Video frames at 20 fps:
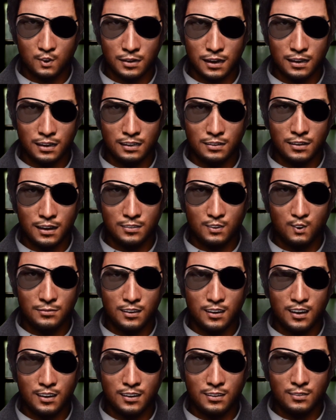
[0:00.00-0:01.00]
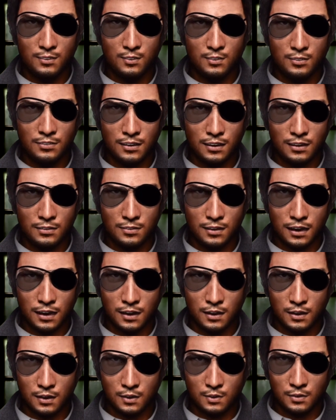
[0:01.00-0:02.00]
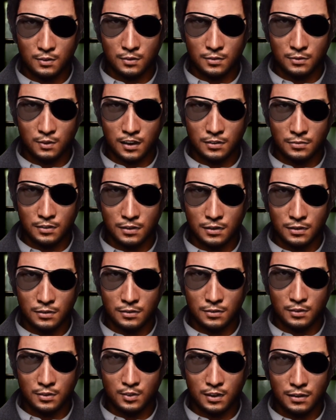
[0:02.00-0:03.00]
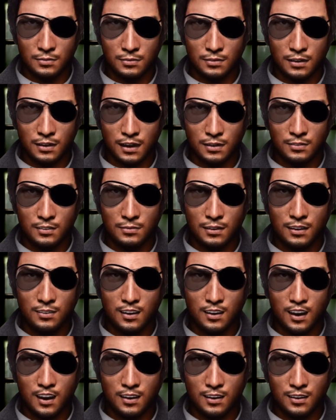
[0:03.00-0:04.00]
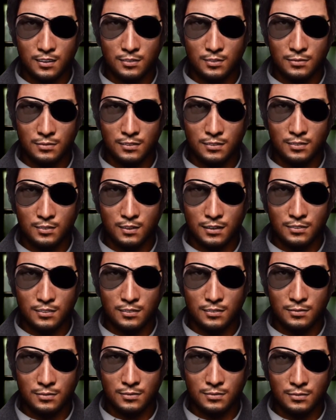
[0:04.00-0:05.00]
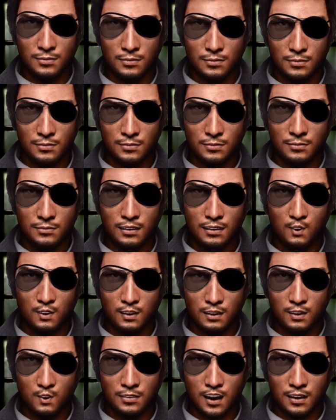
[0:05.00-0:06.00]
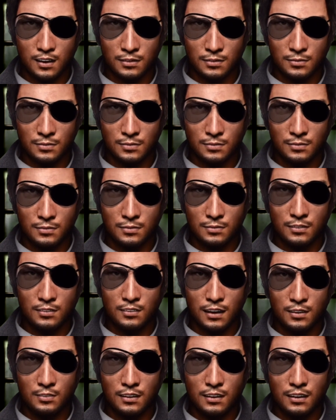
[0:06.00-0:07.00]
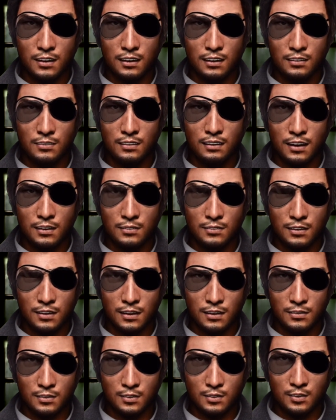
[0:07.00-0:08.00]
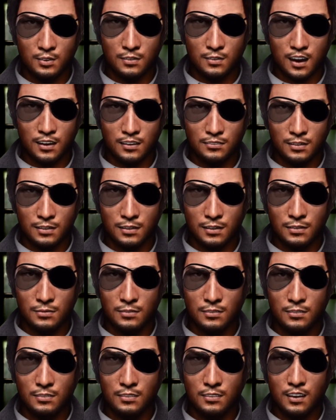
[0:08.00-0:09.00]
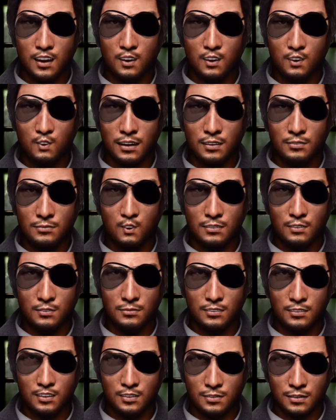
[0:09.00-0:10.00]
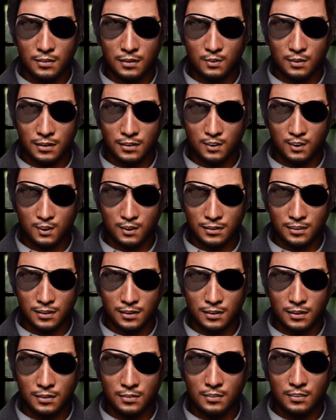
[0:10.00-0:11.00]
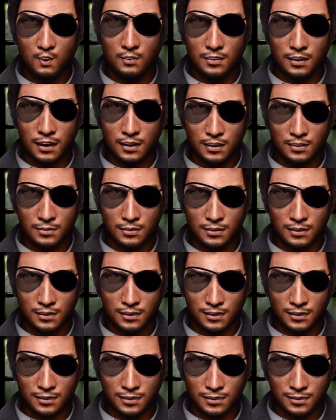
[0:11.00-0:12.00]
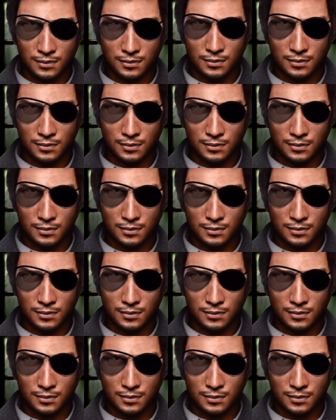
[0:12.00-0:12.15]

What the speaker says: didn't speak your mind, I don't think we would like you as much. LOL, just joking. But seriously though, congratulations on 1,000 subscribers. You've always been one of my favorite YouTubers. Q&A time.